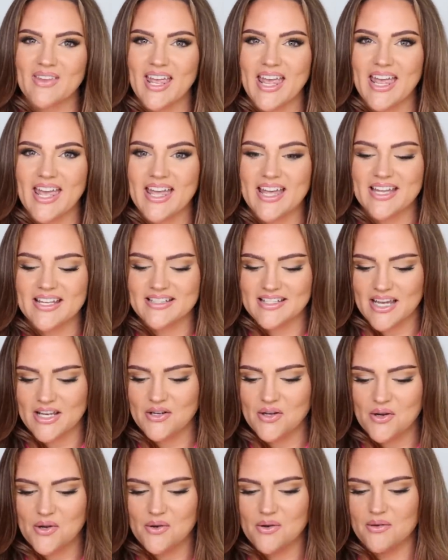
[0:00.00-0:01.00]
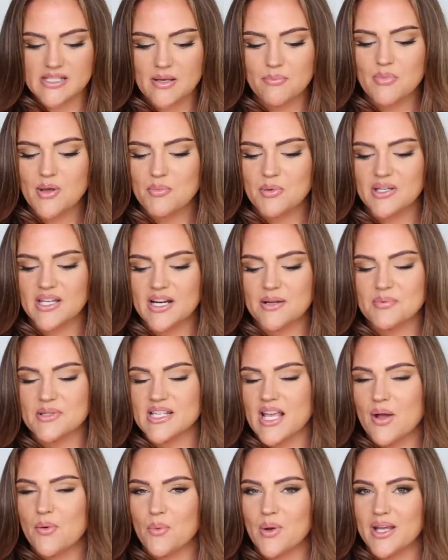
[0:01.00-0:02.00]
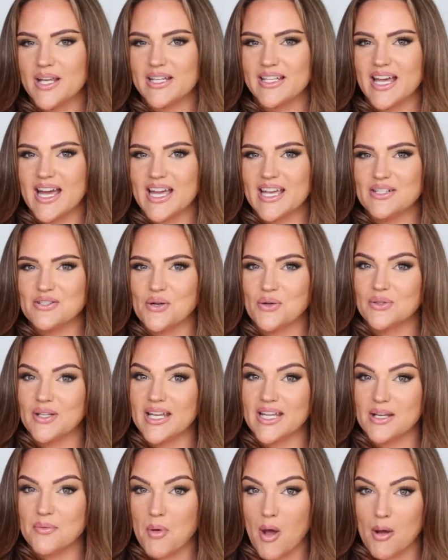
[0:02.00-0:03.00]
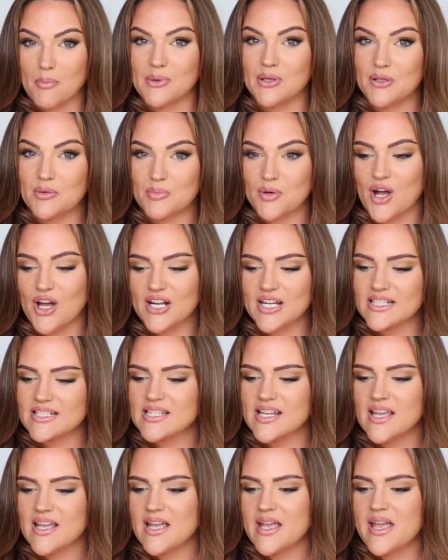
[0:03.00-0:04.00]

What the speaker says: And I know some people get upset when I don't like a popular product,